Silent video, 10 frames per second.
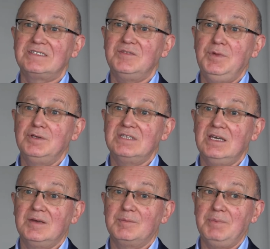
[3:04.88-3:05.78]
mix of
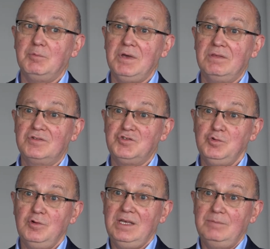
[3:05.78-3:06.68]
music, but with
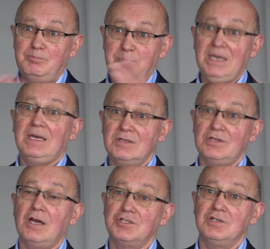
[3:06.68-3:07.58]
truly big
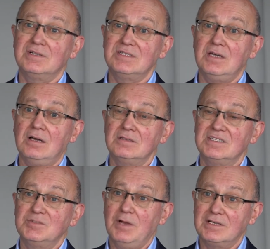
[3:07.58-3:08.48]
international
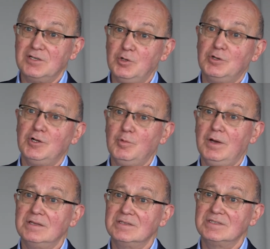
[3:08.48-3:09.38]
stars as well as local
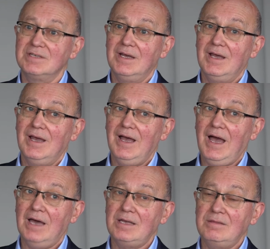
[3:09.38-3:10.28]
ones.
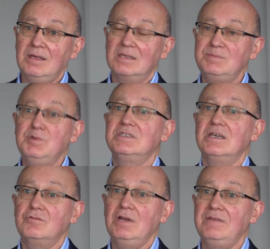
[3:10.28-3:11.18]
And I think there's
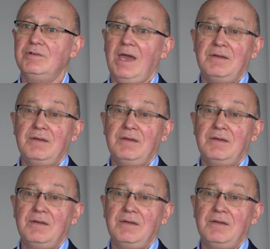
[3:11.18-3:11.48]
music really